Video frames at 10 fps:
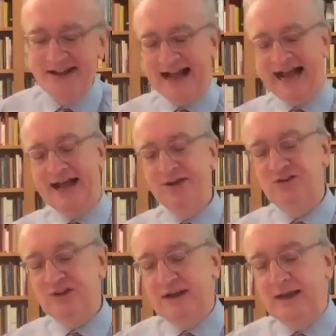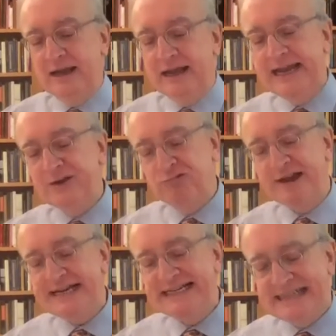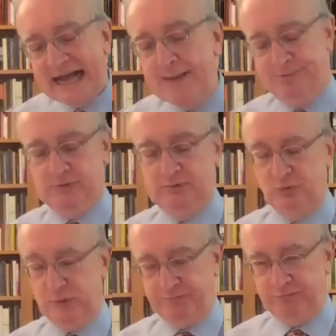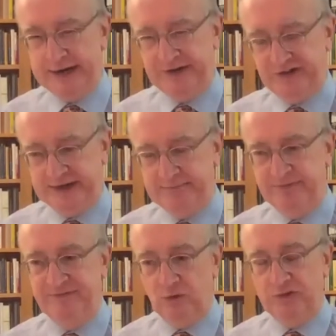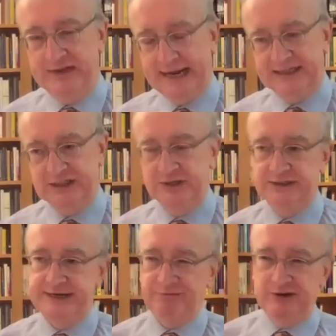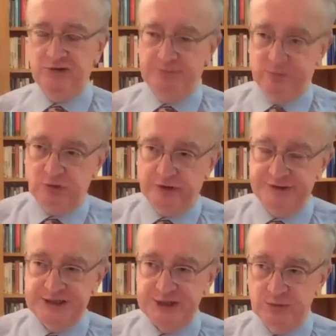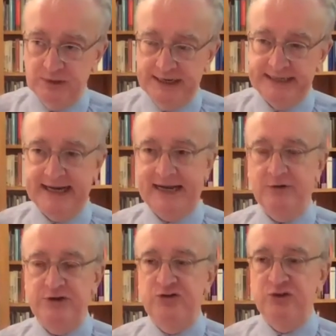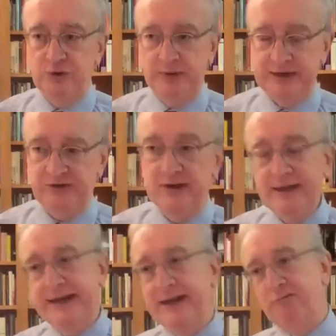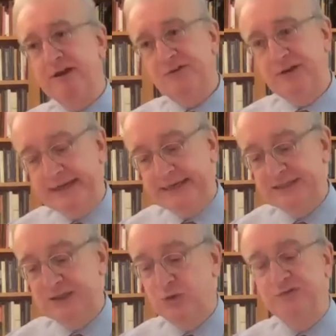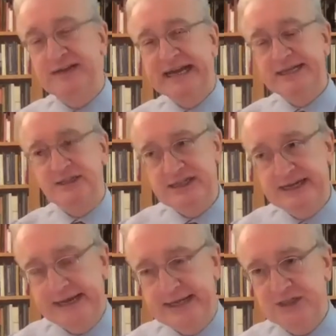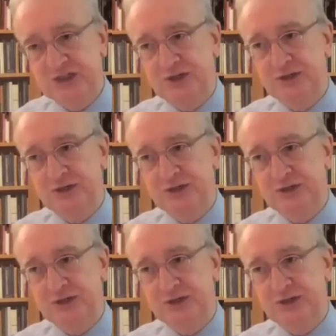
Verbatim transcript: and he'd already dabbled with writing before the accident. He'd written a book on dueling and how you do it. He'd written his sort of Kinsey esque